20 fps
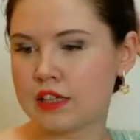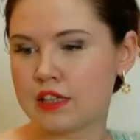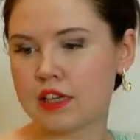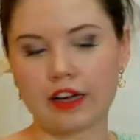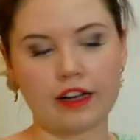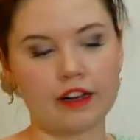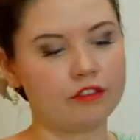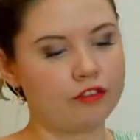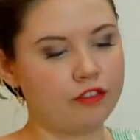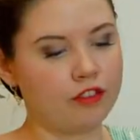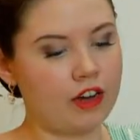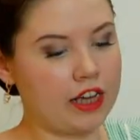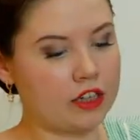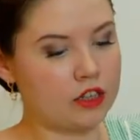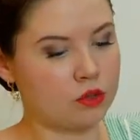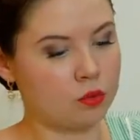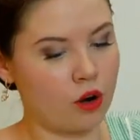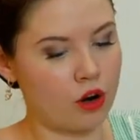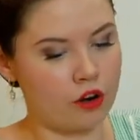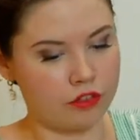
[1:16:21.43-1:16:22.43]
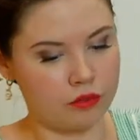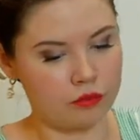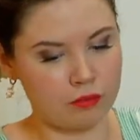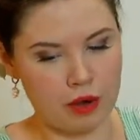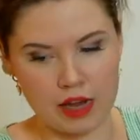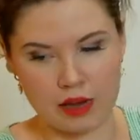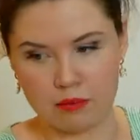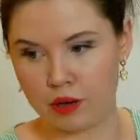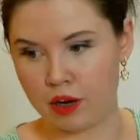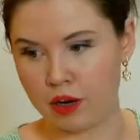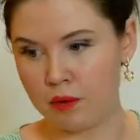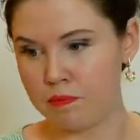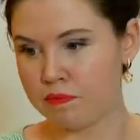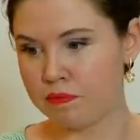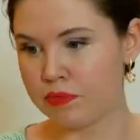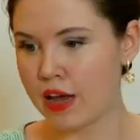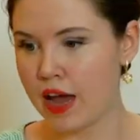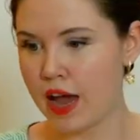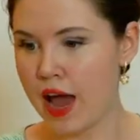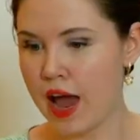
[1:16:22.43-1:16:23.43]
like a flat woven paper.
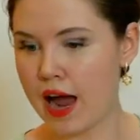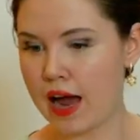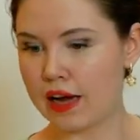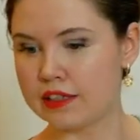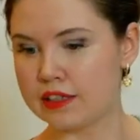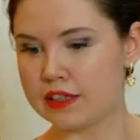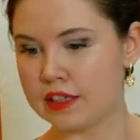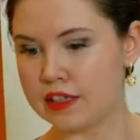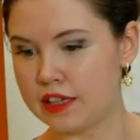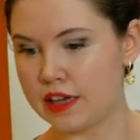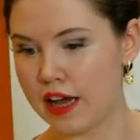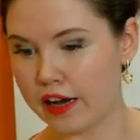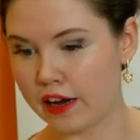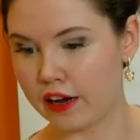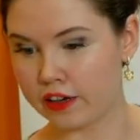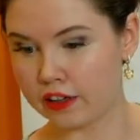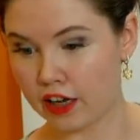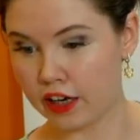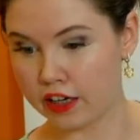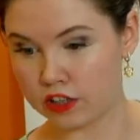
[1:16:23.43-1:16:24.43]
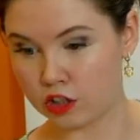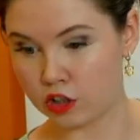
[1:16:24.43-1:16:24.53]
And today I'd like to